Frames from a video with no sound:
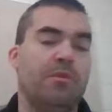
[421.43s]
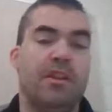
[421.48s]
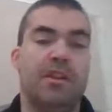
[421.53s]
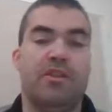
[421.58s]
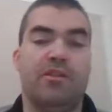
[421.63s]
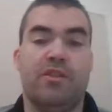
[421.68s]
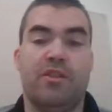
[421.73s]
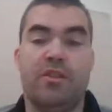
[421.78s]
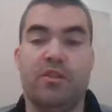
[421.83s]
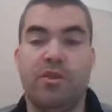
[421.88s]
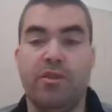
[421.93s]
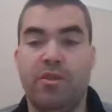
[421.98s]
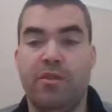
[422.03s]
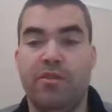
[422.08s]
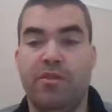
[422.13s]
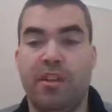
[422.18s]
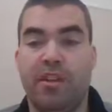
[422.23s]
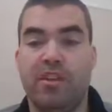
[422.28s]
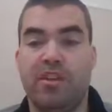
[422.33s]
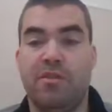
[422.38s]
to be either true or
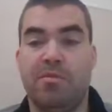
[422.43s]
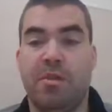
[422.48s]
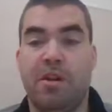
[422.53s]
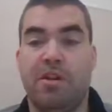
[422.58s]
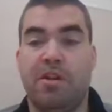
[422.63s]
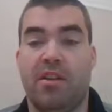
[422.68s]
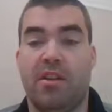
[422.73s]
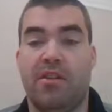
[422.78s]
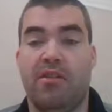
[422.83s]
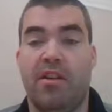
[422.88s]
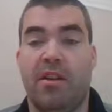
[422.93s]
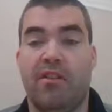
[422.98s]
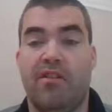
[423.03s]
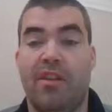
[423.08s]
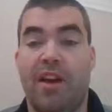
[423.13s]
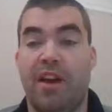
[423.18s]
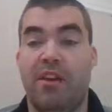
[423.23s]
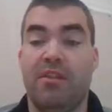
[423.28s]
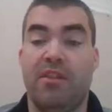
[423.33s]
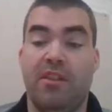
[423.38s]
false depending on if I
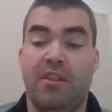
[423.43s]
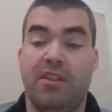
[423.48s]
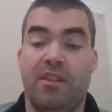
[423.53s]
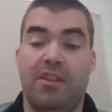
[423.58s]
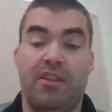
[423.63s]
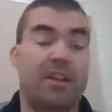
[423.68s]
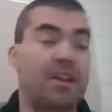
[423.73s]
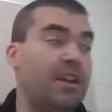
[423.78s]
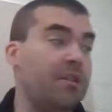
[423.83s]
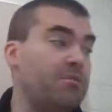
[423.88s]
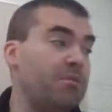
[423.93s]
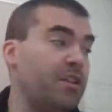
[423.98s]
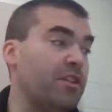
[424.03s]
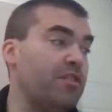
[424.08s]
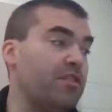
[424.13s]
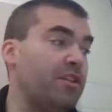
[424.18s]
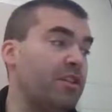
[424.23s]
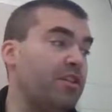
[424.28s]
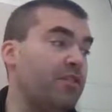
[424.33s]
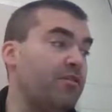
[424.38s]
found the number they
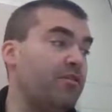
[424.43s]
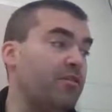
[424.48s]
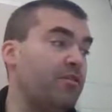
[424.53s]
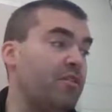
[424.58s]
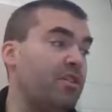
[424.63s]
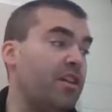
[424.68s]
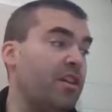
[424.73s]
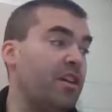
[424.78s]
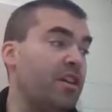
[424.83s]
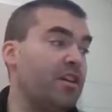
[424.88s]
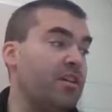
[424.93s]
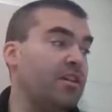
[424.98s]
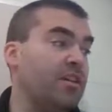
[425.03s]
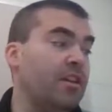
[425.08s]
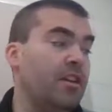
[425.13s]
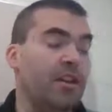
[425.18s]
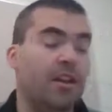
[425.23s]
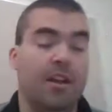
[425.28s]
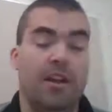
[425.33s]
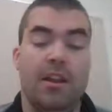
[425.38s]
were looking for or not.
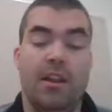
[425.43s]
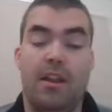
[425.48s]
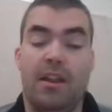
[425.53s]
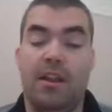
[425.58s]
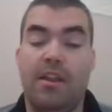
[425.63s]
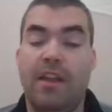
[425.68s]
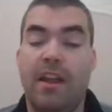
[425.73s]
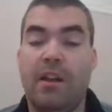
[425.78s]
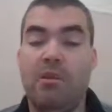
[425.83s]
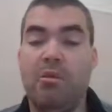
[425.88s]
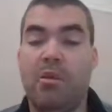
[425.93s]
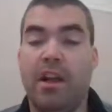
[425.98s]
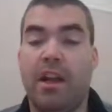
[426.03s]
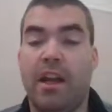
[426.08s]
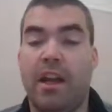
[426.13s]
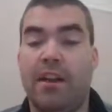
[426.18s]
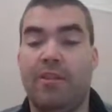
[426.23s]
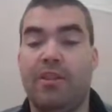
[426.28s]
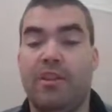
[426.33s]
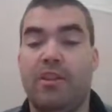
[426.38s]
Then what I
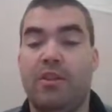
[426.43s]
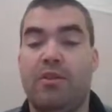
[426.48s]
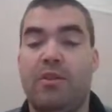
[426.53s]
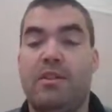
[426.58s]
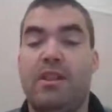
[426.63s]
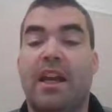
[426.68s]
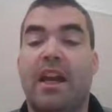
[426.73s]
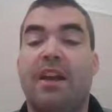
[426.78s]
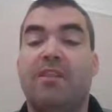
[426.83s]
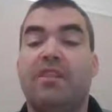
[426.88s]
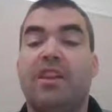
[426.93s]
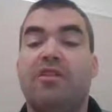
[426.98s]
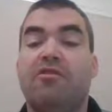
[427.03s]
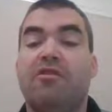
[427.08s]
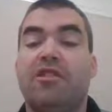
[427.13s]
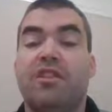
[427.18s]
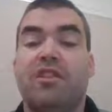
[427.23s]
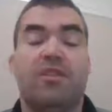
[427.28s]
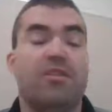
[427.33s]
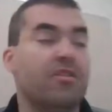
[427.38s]
have to do is I have to have a
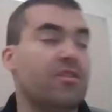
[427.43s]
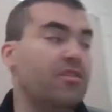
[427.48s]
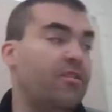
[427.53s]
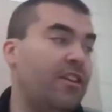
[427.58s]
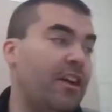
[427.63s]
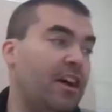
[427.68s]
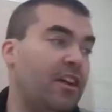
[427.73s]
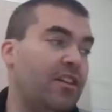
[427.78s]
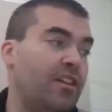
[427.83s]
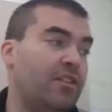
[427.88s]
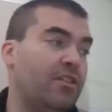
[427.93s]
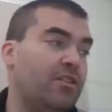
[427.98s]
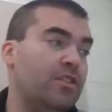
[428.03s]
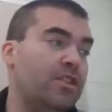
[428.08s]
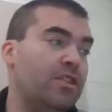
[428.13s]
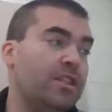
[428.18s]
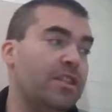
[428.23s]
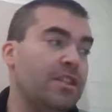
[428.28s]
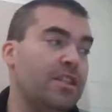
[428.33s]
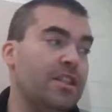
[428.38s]
return value.
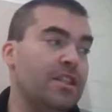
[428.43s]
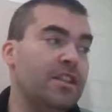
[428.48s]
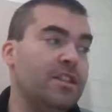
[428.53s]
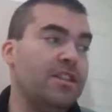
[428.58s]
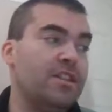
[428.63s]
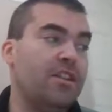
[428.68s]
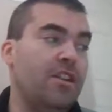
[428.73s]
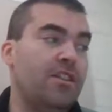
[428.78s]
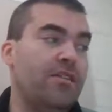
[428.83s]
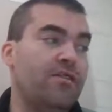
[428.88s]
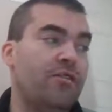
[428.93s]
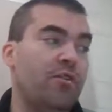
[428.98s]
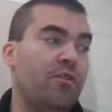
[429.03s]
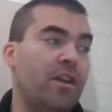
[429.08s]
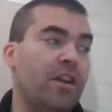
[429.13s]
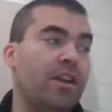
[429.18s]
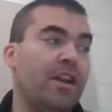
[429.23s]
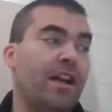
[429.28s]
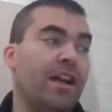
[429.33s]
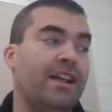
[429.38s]
Since this is not
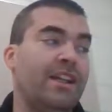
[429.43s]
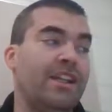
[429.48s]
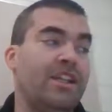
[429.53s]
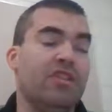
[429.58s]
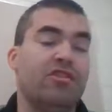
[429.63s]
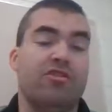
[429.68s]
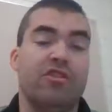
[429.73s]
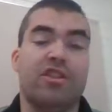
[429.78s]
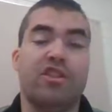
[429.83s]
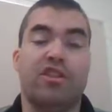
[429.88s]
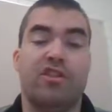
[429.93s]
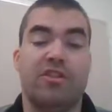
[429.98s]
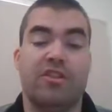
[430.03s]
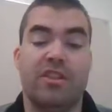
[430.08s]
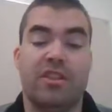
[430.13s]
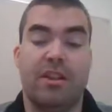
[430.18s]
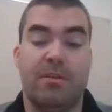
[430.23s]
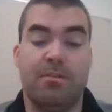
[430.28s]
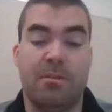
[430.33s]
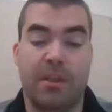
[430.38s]
void, I need to
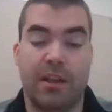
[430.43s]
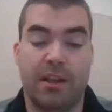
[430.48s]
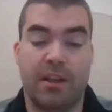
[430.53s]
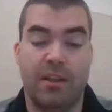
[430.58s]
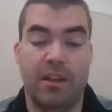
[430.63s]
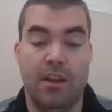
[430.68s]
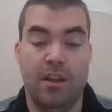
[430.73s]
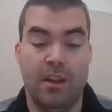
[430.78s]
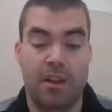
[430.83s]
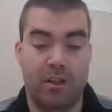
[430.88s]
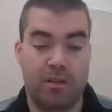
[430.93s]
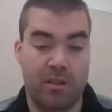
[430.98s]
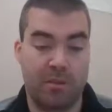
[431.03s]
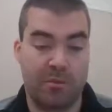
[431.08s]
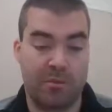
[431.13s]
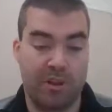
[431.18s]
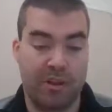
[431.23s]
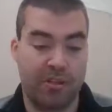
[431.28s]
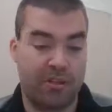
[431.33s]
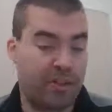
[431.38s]
return something.
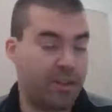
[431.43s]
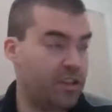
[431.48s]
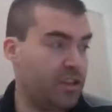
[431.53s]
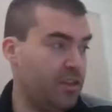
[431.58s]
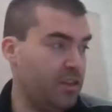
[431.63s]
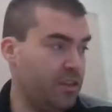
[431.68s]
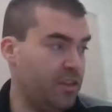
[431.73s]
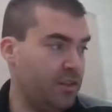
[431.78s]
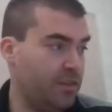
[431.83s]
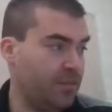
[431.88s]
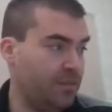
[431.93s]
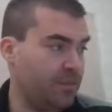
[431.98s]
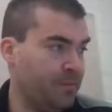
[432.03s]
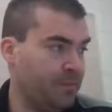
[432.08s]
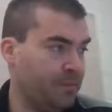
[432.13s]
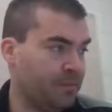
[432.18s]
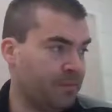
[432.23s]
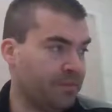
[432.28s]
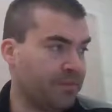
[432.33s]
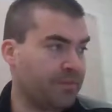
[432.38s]
I'm going to write return
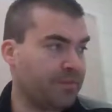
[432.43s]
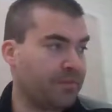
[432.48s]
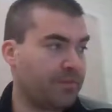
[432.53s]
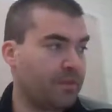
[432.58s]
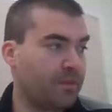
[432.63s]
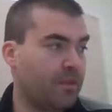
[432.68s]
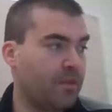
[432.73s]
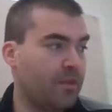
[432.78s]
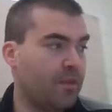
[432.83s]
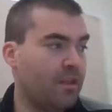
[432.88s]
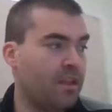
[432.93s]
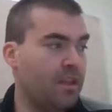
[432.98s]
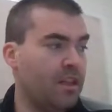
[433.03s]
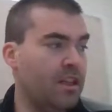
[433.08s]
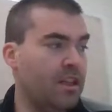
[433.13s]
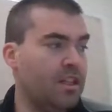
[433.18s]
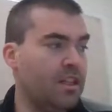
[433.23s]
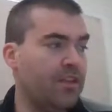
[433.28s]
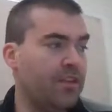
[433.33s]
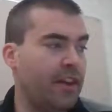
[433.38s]

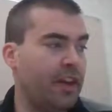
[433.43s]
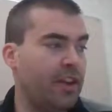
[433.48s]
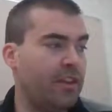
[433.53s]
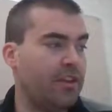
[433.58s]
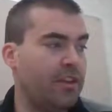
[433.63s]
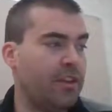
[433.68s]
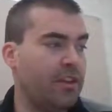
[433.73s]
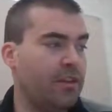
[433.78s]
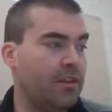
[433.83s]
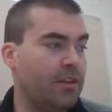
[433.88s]
is found.